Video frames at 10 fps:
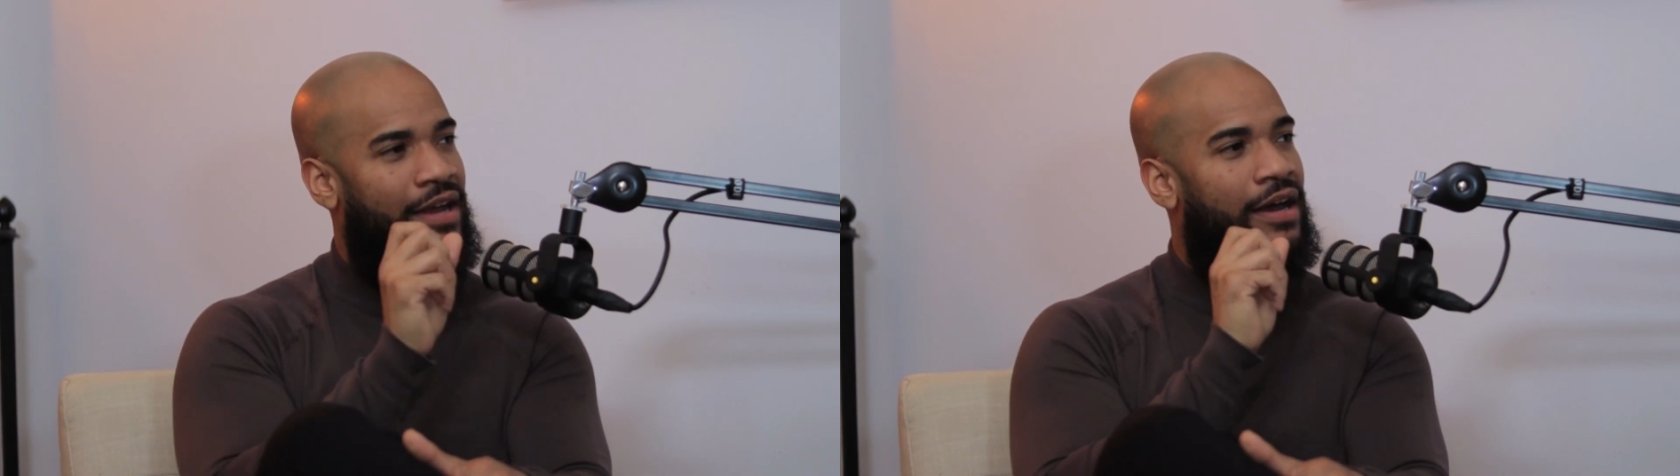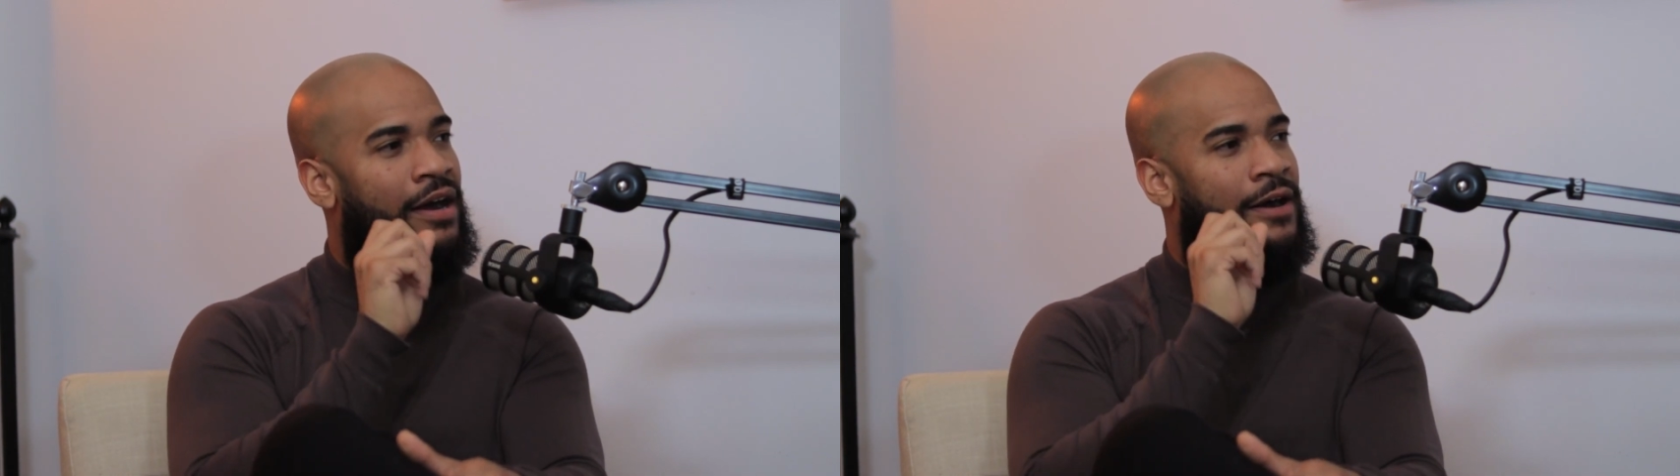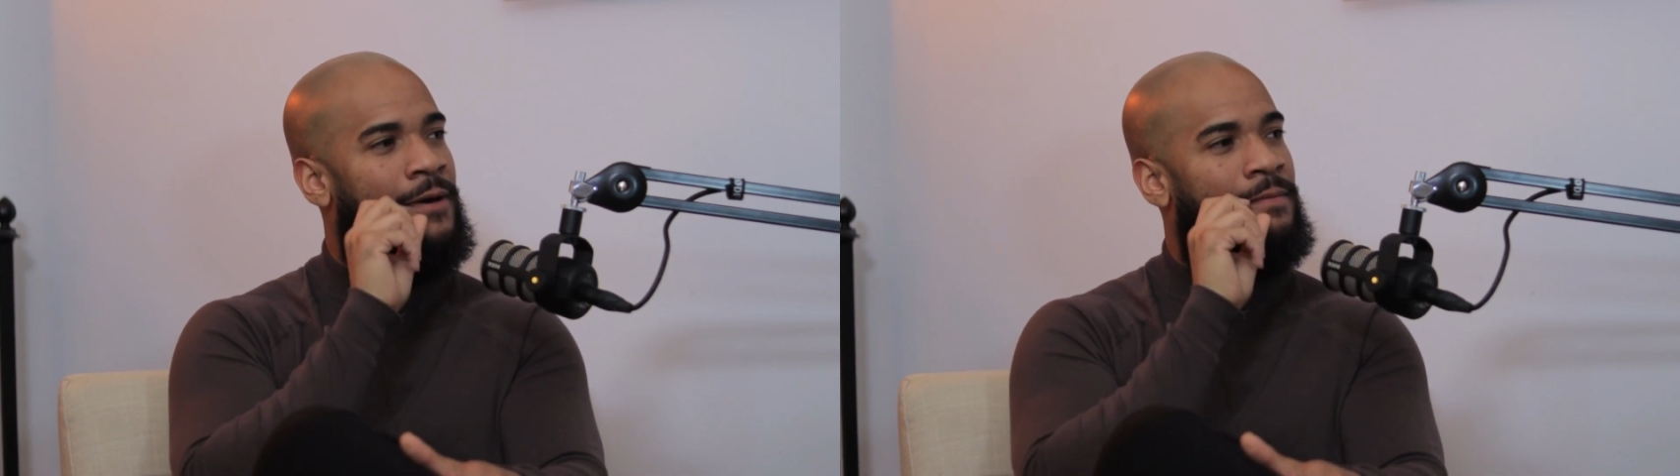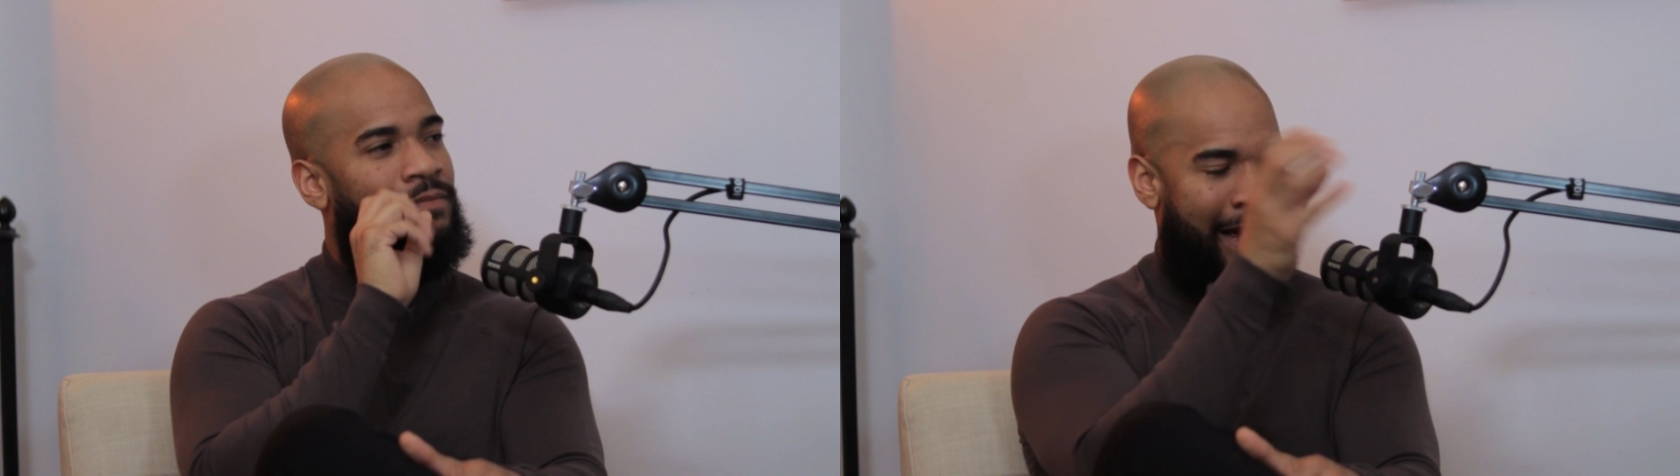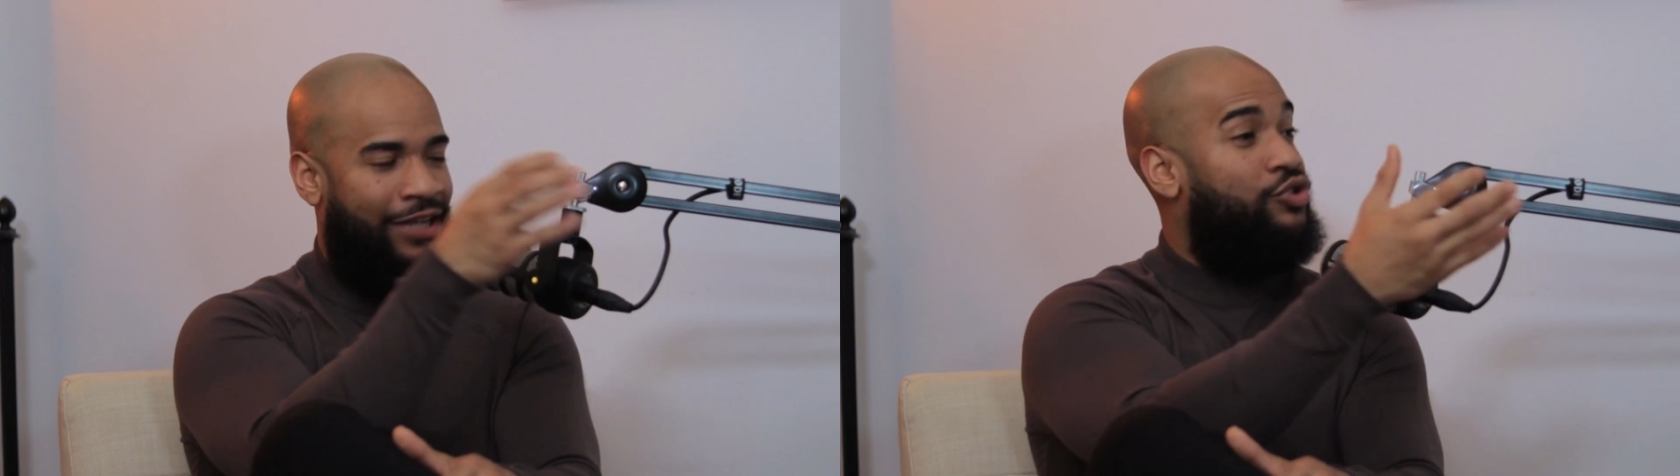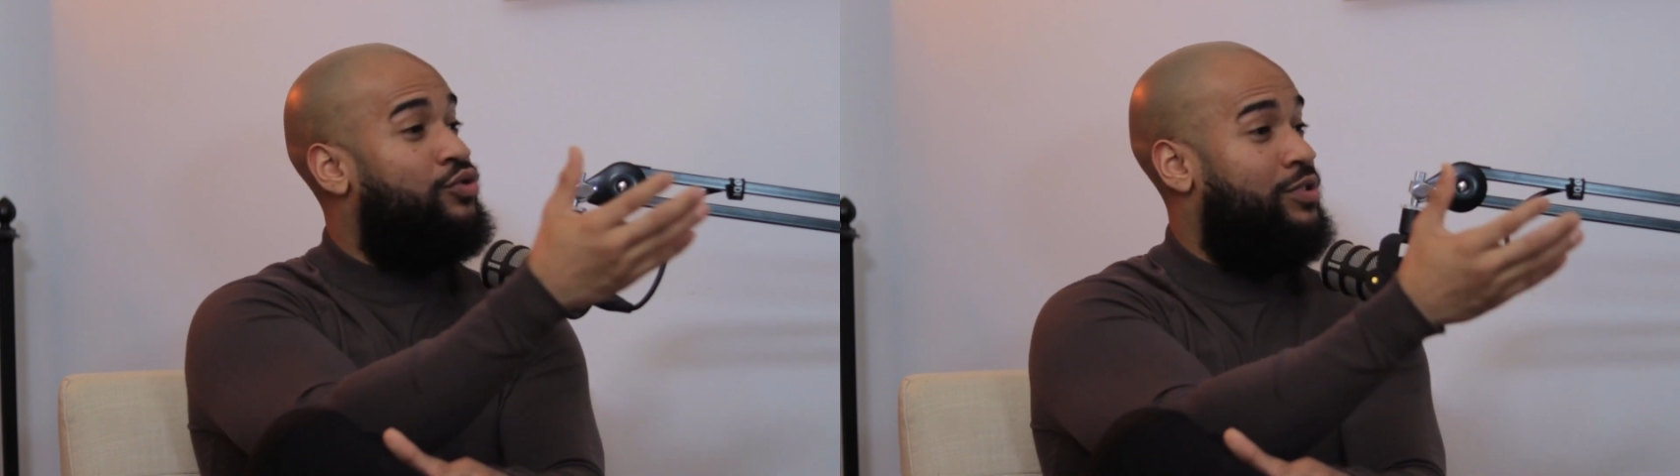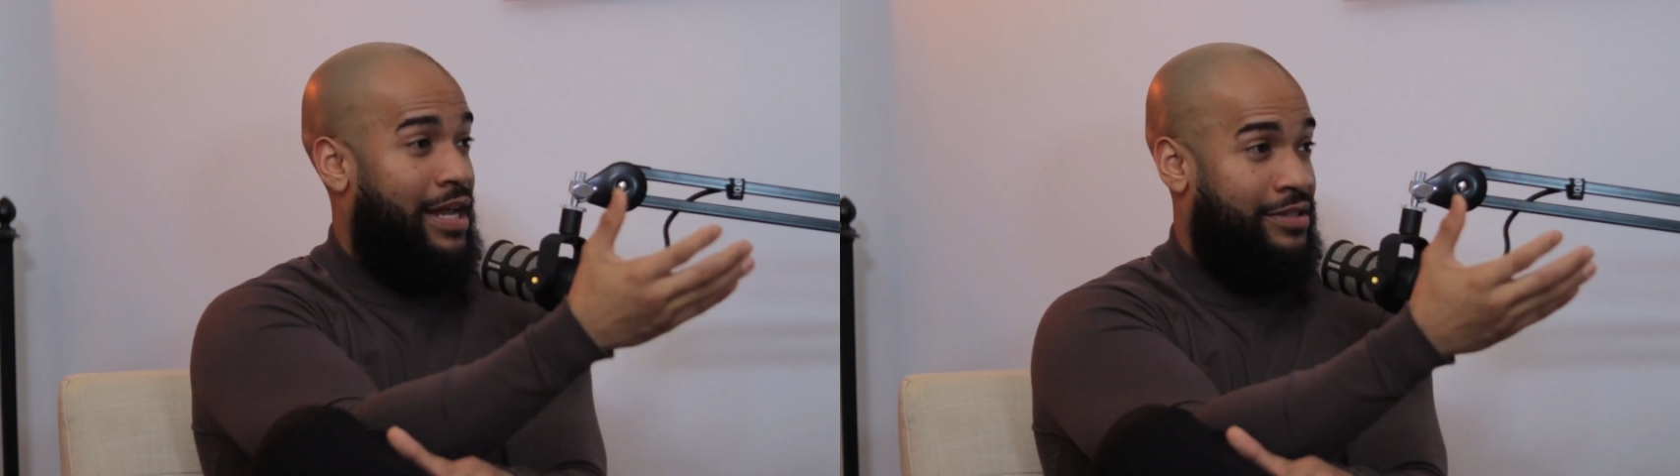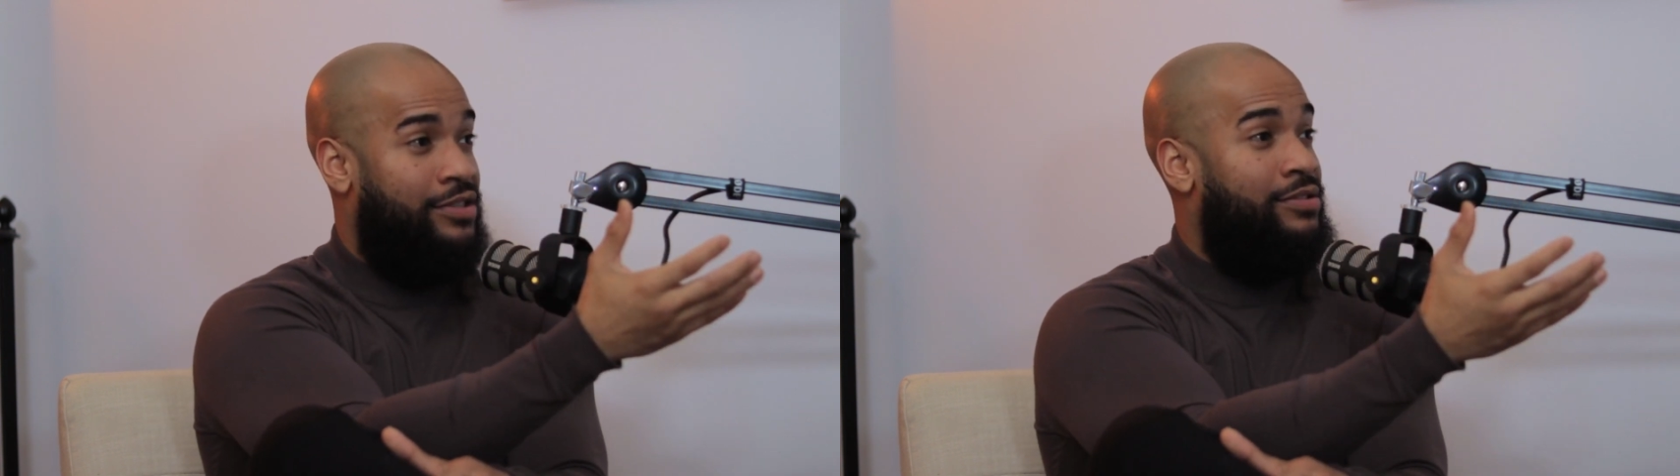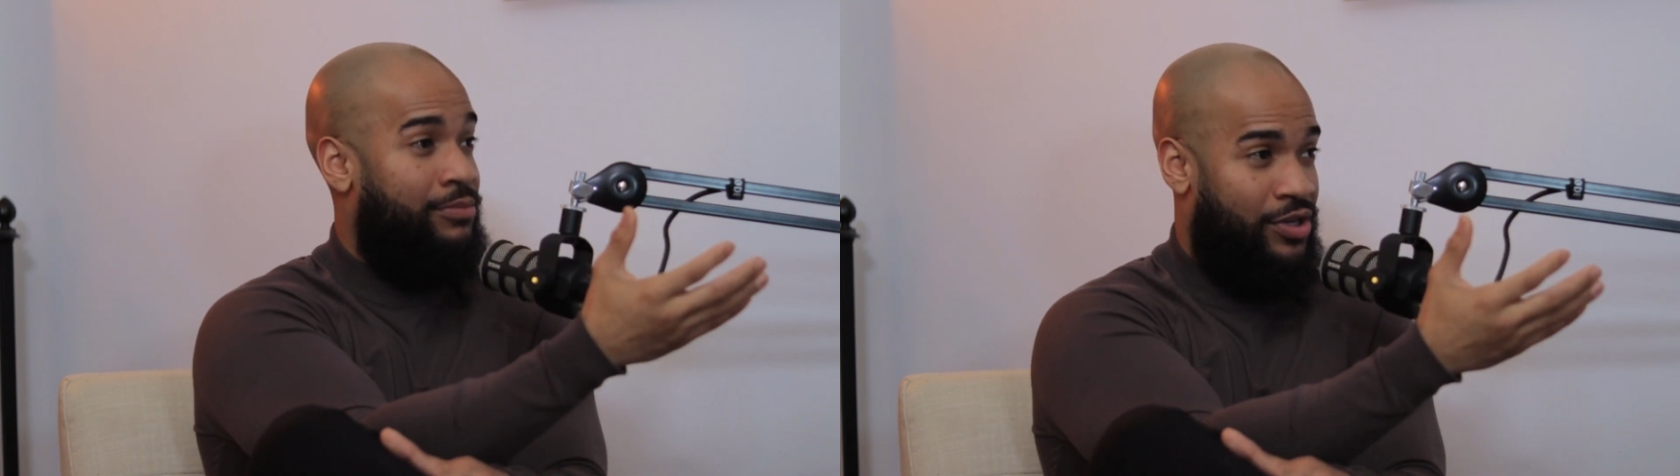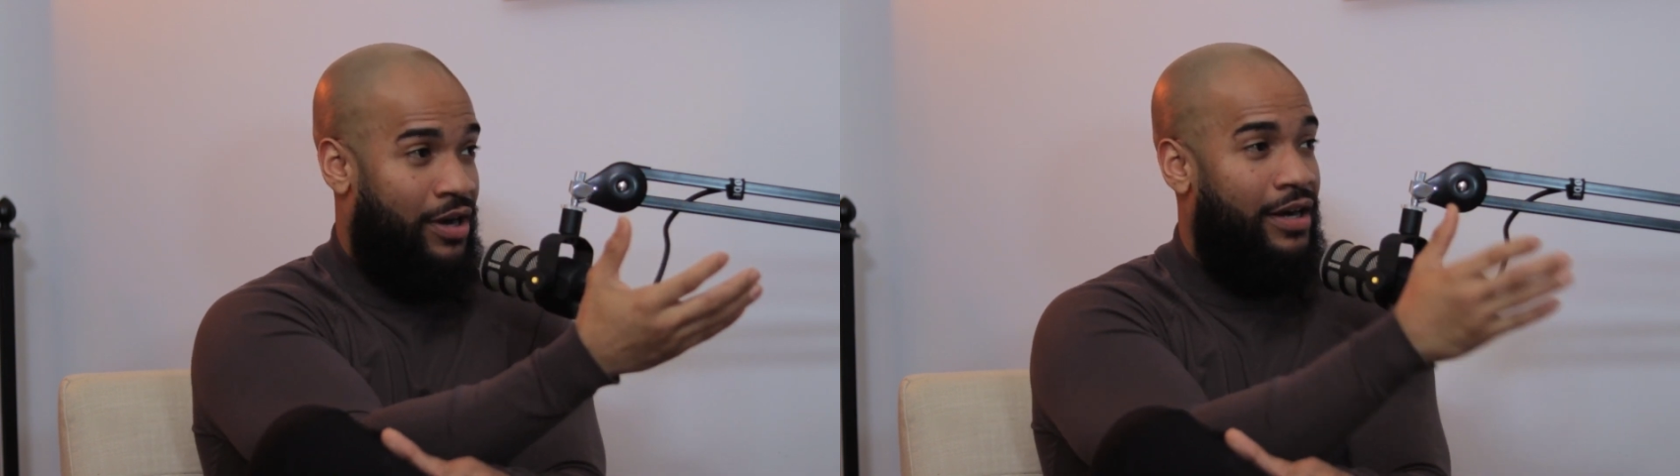back to you, I'm
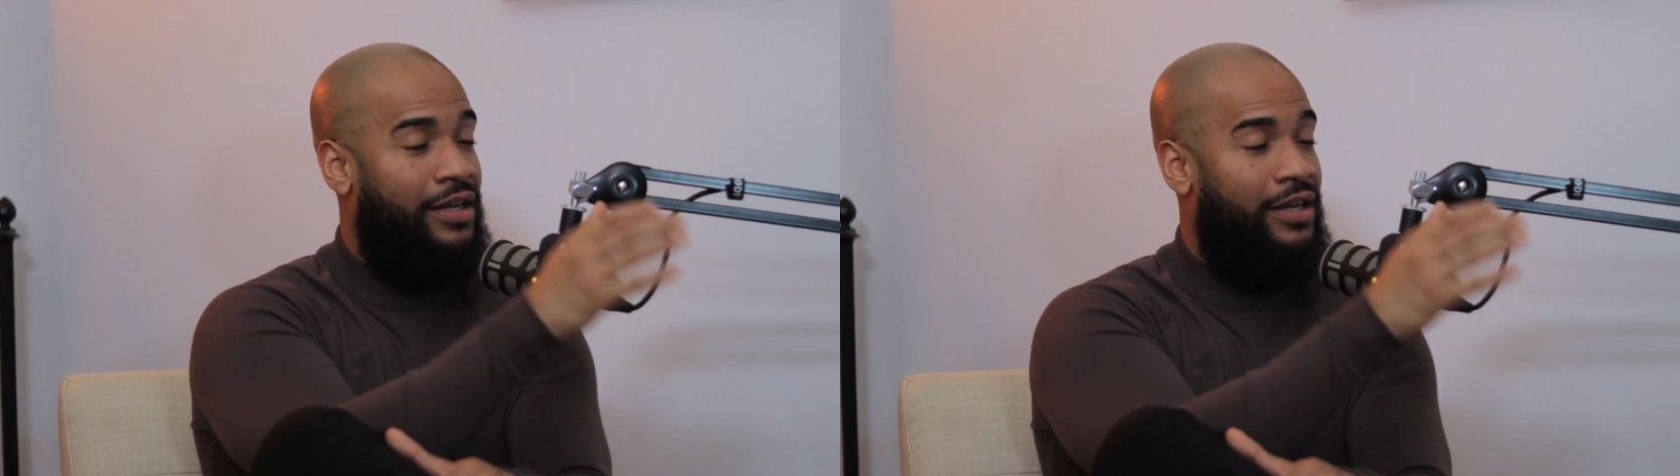sorry.